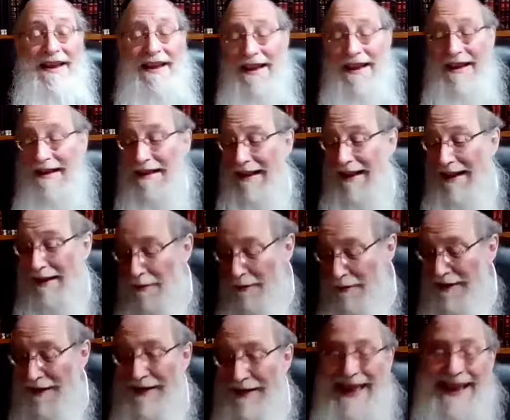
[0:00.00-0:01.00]
in, in
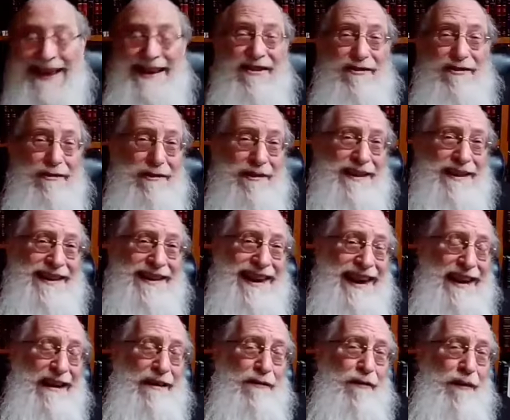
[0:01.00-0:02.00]
order that he shouldn't
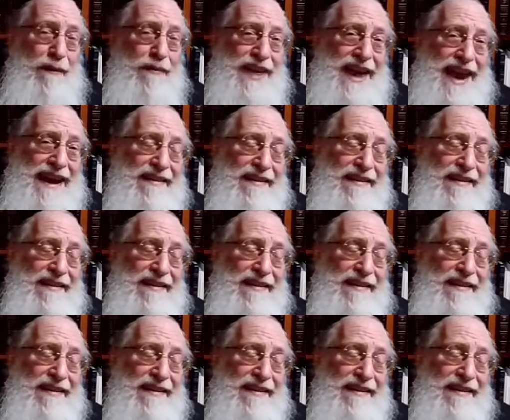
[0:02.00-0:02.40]
eat from the